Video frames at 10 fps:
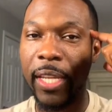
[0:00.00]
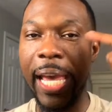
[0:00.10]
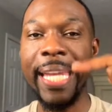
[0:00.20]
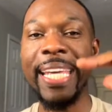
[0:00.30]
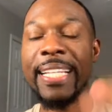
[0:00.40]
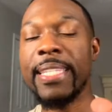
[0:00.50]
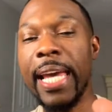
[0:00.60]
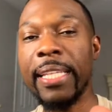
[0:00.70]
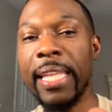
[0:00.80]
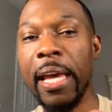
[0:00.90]
and then
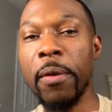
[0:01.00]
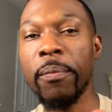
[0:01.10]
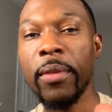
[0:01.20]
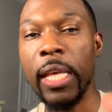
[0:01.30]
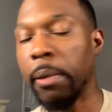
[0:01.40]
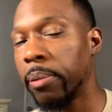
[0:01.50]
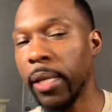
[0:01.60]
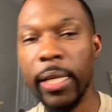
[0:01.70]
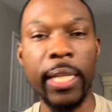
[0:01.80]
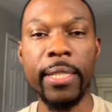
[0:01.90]
take that and
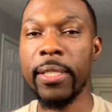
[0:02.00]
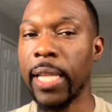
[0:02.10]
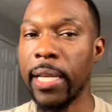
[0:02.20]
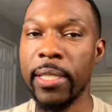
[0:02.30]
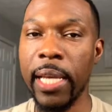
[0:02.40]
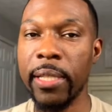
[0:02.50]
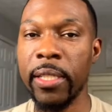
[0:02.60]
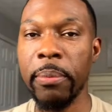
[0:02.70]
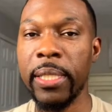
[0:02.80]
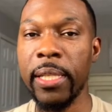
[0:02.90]
plug it into like
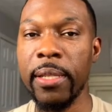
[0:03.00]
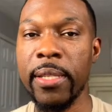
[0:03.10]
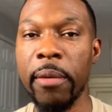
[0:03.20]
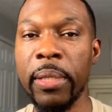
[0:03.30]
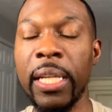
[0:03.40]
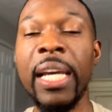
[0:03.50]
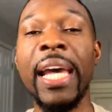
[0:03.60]
ChatGPT or something